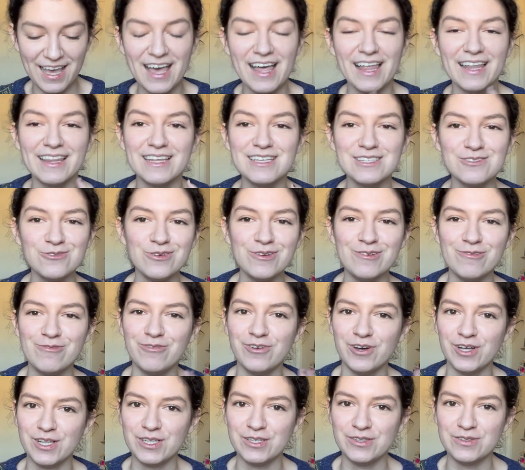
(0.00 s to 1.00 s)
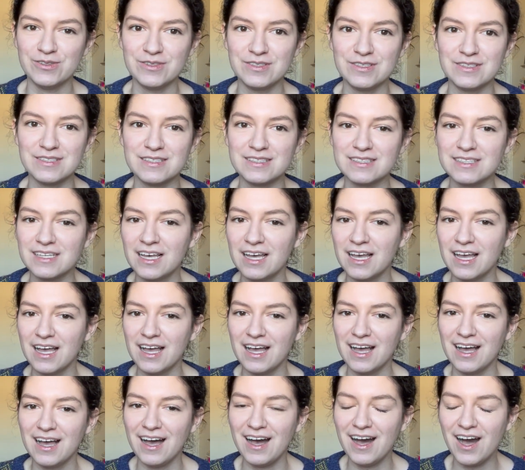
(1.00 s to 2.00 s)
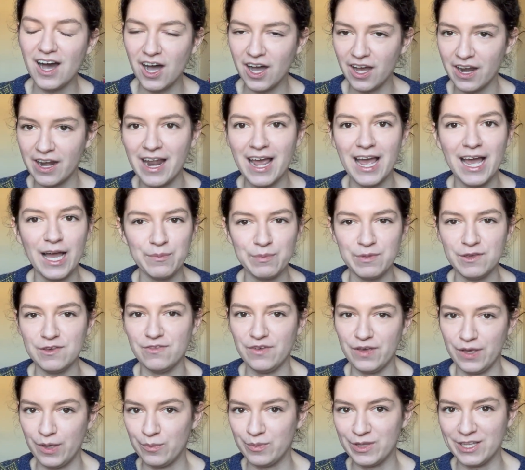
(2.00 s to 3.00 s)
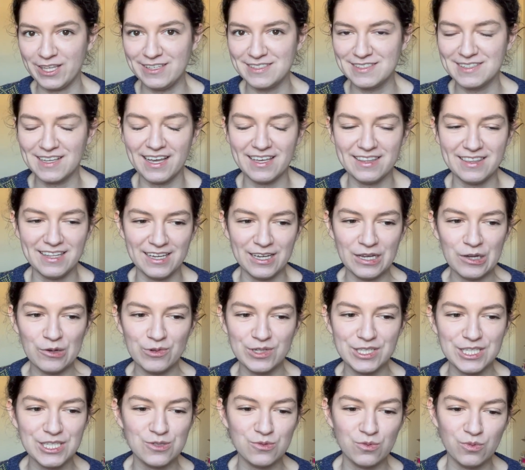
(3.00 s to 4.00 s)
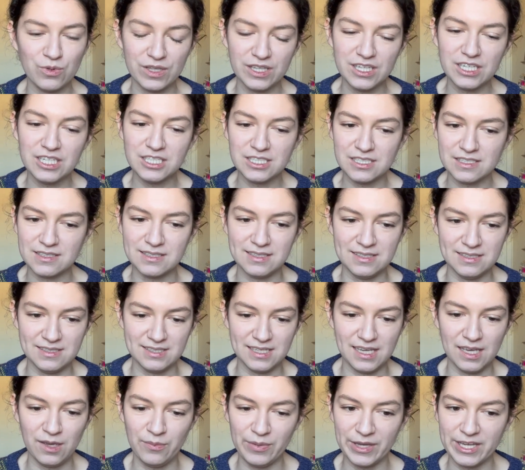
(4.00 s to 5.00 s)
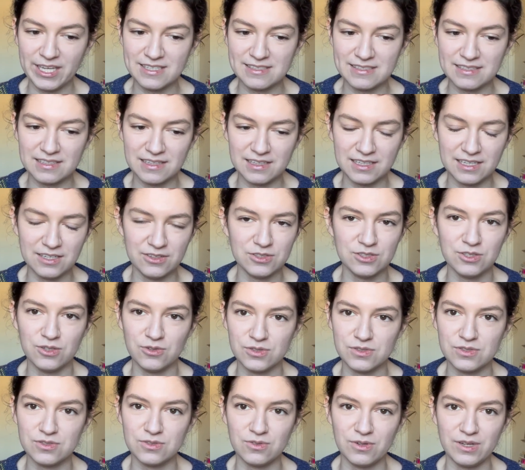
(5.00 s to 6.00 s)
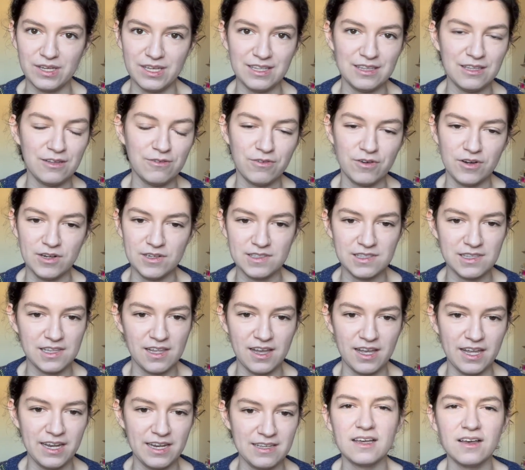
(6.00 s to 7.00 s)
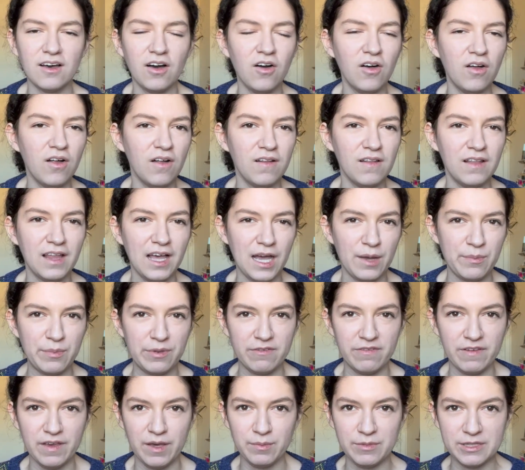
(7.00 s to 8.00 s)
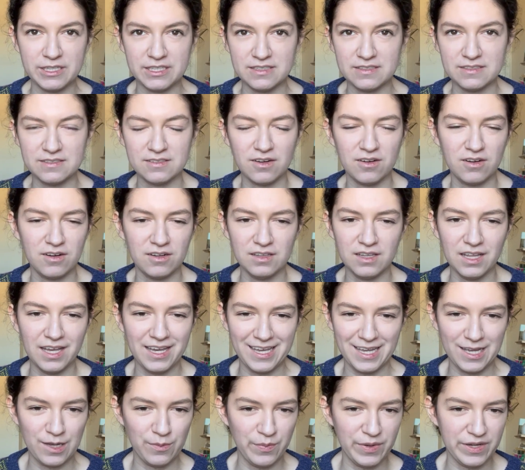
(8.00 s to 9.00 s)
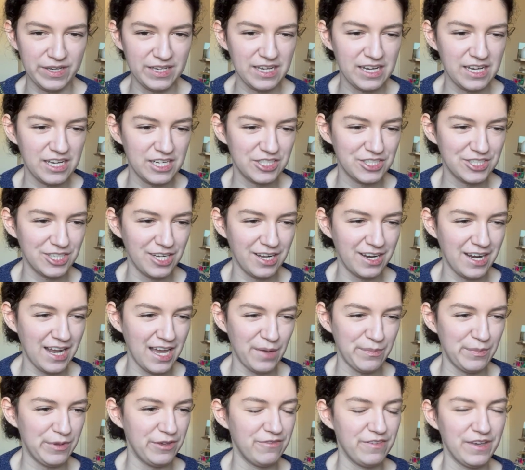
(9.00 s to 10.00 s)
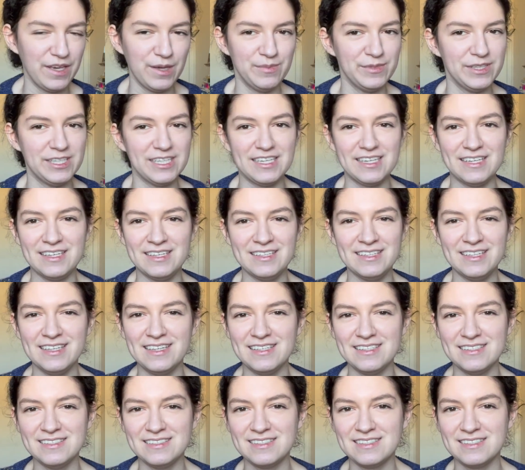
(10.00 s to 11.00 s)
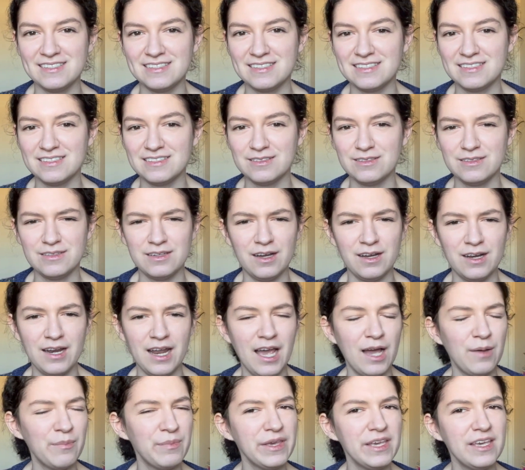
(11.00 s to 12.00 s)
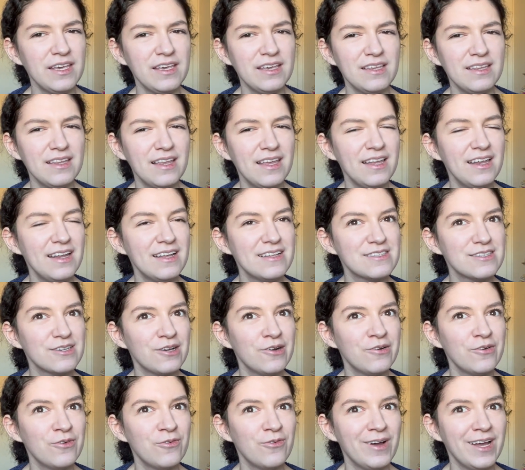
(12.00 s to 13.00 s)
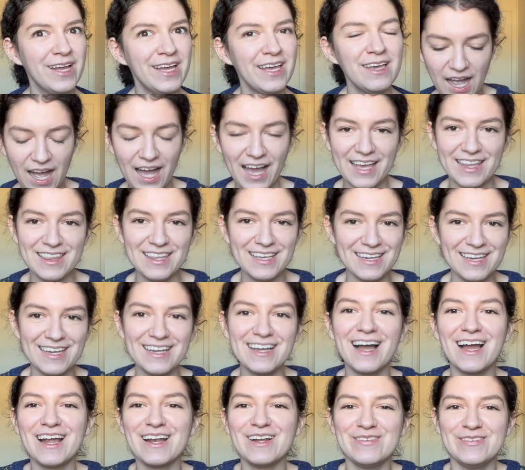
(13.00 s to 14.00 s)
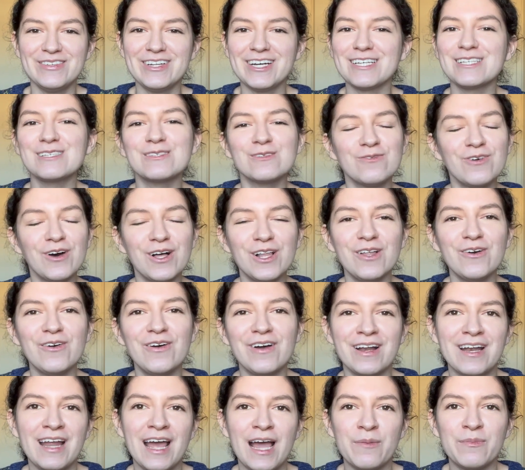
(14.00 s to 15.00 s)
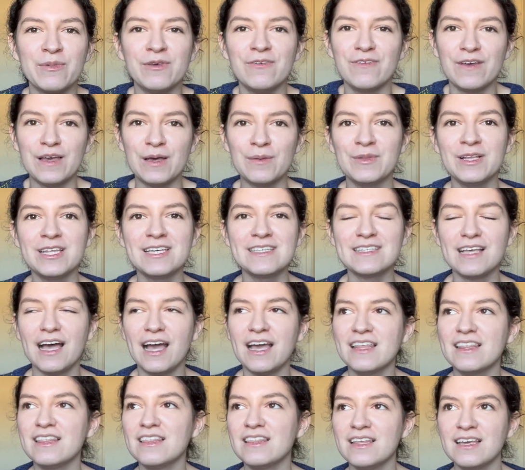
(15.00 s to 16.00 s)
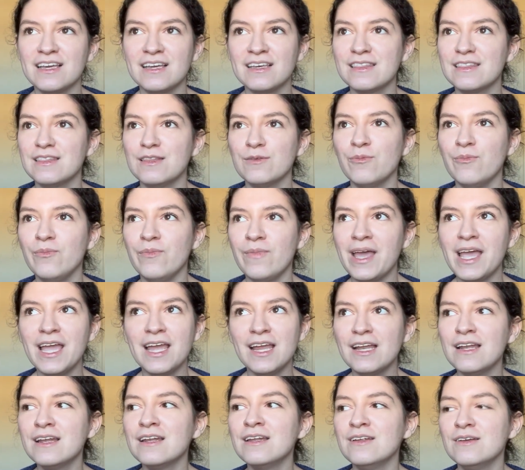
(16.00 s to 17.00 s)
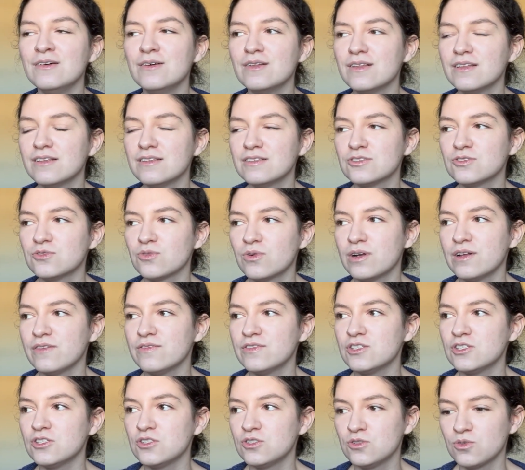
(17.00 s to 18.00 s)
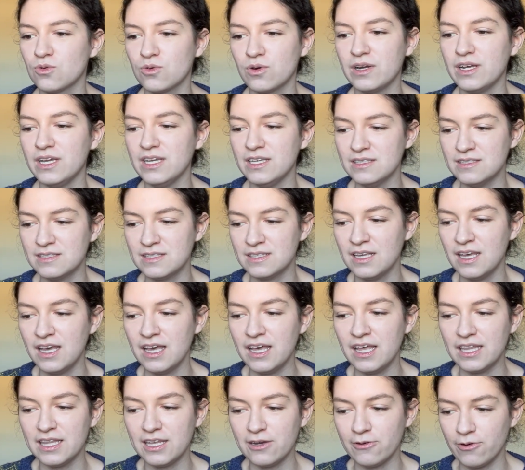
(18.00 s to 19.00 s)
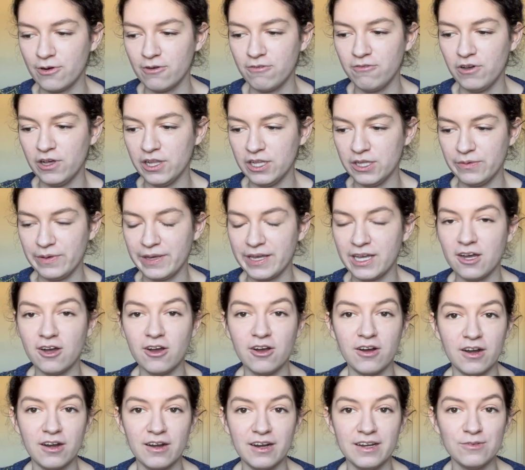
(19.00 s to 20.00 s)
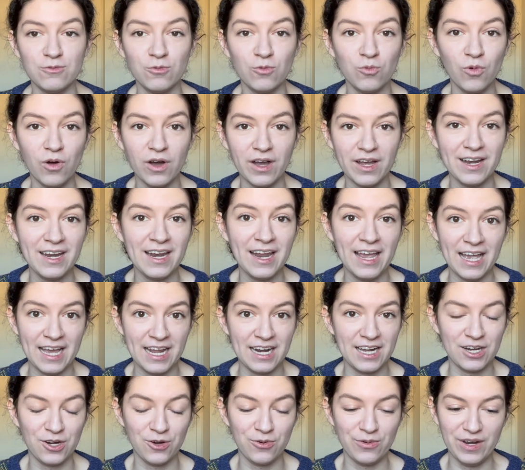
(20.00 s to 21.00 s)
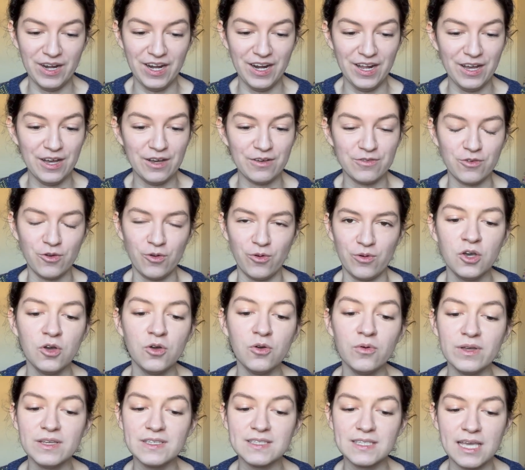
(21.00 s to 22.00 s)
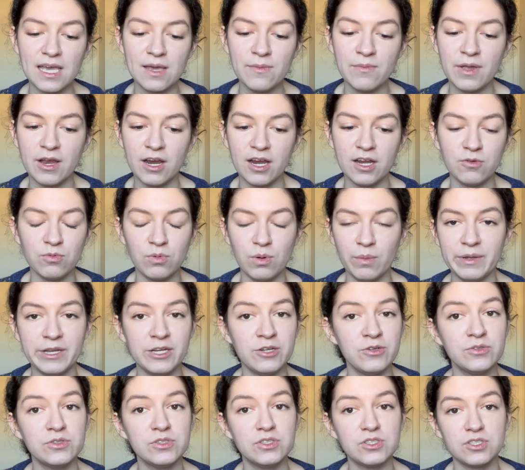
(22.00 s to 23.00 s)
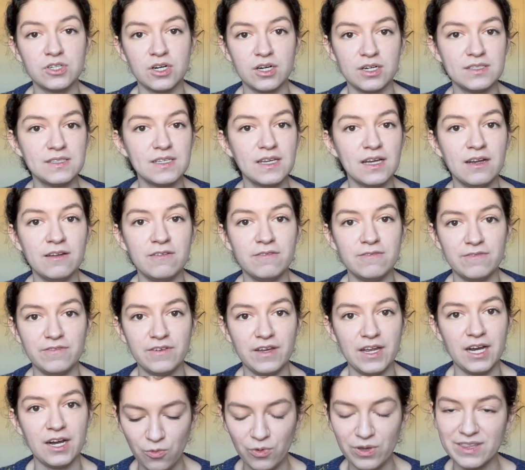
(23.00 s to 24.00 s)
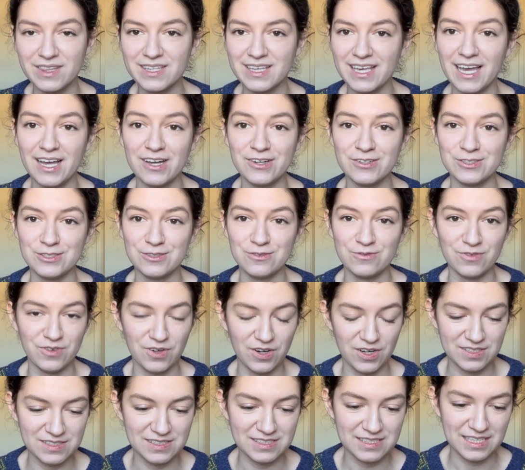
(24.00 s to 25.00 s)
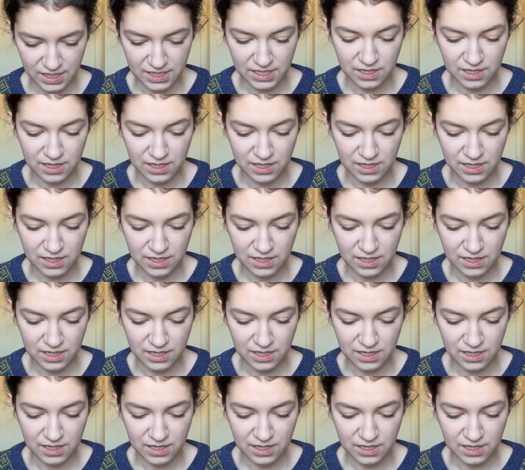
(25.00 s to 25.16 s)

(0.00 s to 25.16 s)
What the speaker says: This one follows unhappy families, I think, which is really cheesy to say because Leo Tolstoy, the first line is, "All happy families are alike, but each unhappy family is unhappy in its own way." I think it kind of does follow unhappy families. I think the main sort of stories that we're following are, one, Anna Karenina, of course, who is a married woman who starts an affair with Count Vronsky.